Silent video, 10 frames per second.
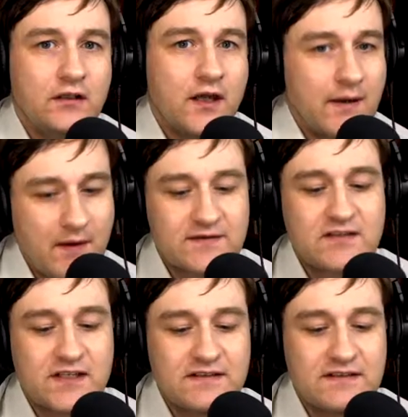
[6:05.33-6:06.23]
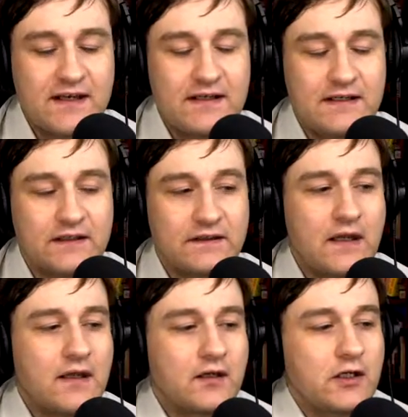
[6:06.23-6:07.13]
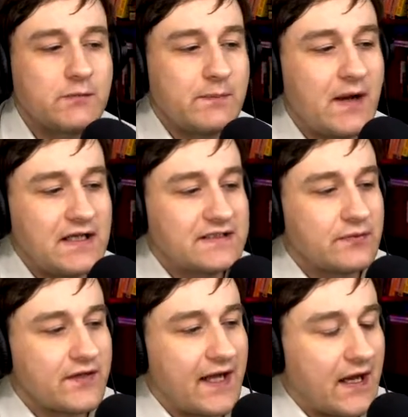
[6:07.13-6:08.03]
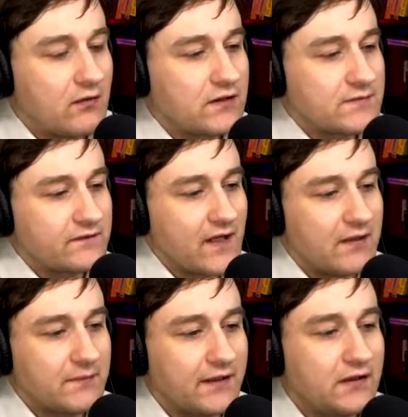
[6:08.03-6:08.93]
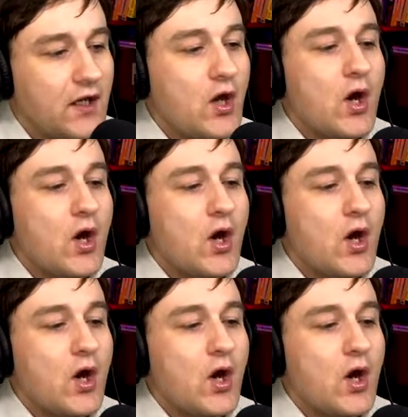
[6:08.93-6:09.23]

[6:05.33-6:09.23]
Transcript: And I'm not suggesting that it is. Could it be possible that outcomes have gotten better?